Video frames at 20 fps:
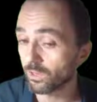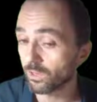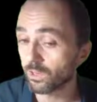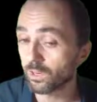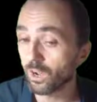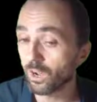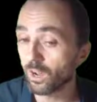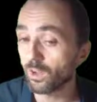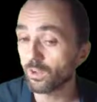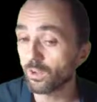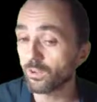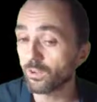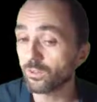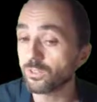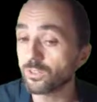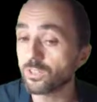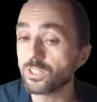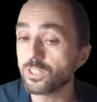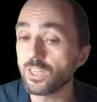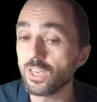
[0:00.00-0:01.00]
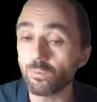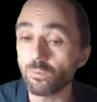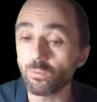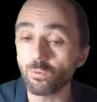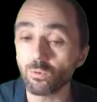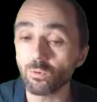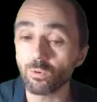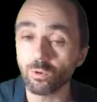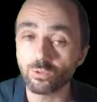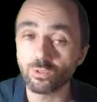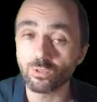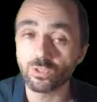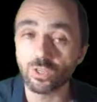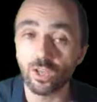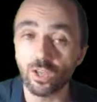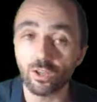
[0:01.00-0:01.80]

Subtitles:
called the CMRules